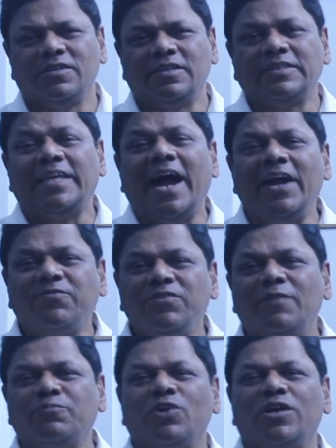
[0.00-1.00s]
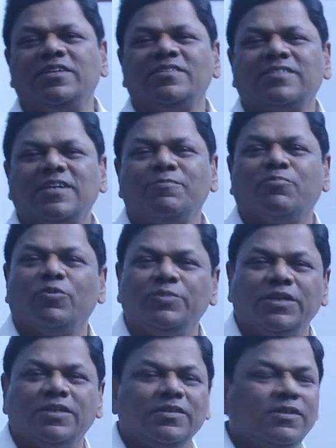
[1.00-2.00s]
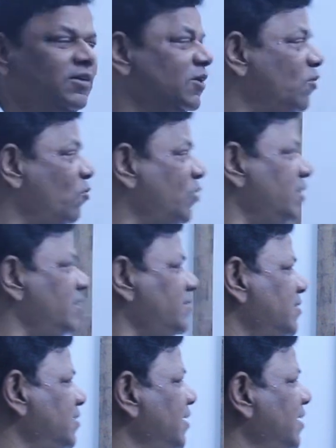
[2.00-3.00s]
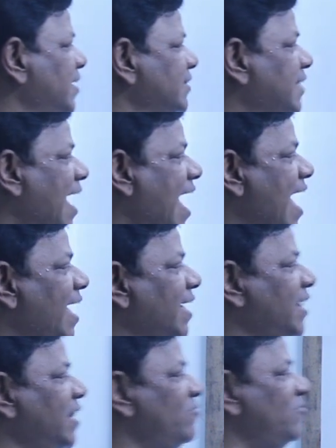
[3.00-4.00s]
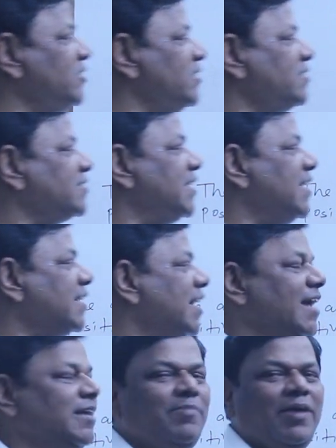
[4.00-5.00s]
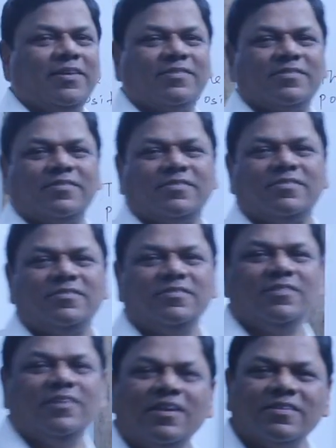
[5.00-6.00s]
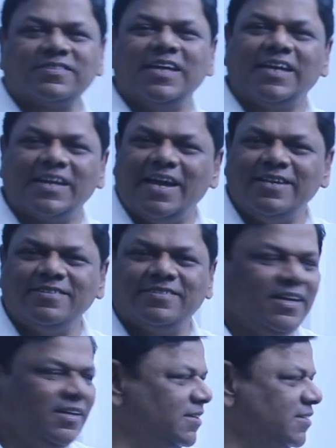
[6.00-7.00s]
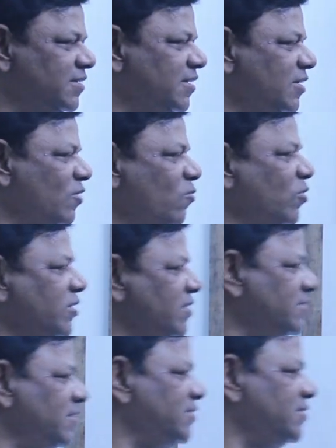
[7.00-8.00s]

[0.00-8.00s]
That we have to understand from here. What is the angle which a straight line makes? A straight line is there. What is this? This